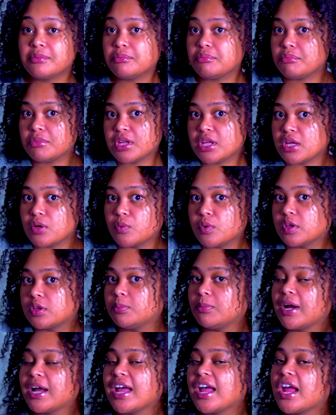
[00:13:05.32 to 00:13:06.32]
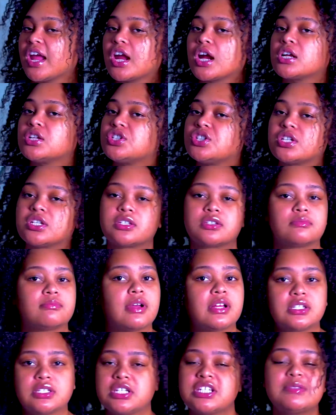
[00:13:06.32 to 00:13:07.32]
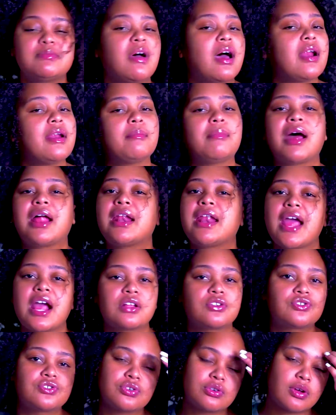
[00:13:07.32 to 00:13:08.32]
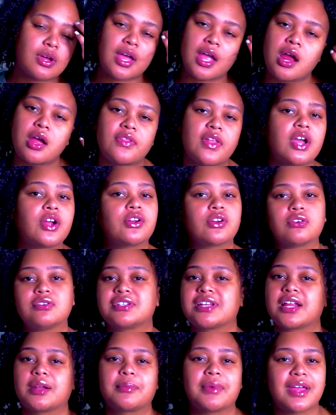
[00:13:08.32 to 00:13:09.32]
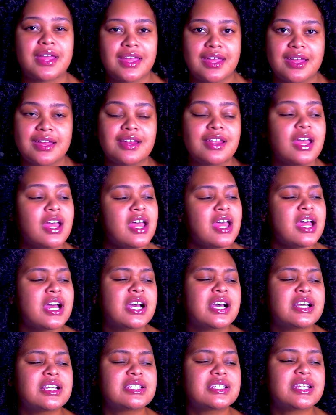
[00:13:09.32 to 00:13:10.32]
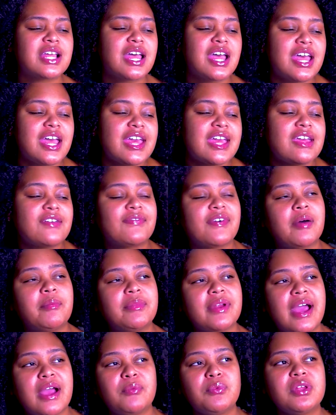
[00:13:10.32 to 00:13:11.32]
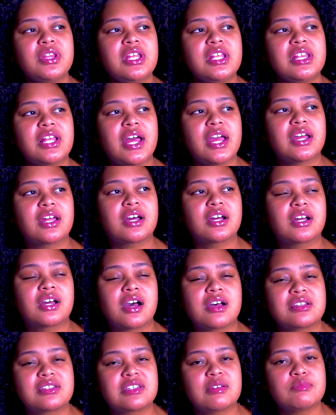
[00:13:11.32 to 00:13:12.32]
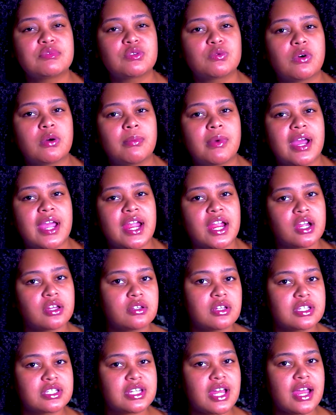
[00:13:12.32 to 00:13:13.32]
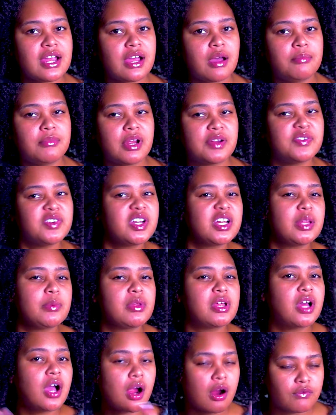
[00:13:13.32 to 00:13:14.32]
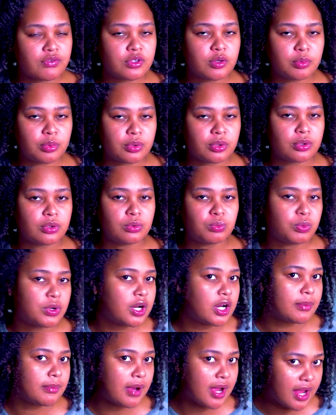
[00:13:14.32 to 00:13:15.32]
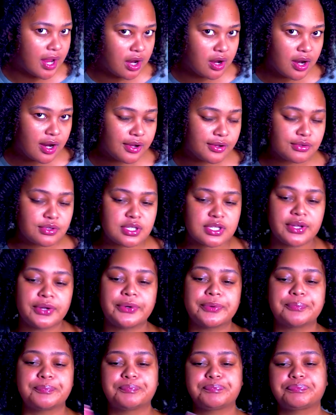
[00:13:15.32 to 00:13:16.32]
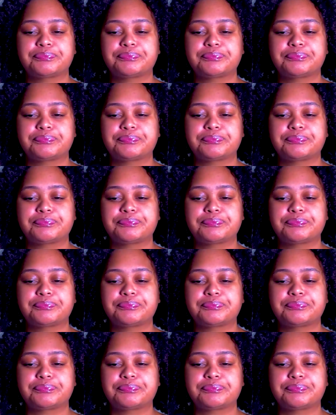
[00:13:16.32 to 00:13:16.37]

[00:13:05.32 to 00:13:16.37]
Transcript: me with my hair, just my natural hair that grows out of my head. Because if I'm not really like accustomed to what my hair looks like, I'm never going to be comfortable wearing my hair out. So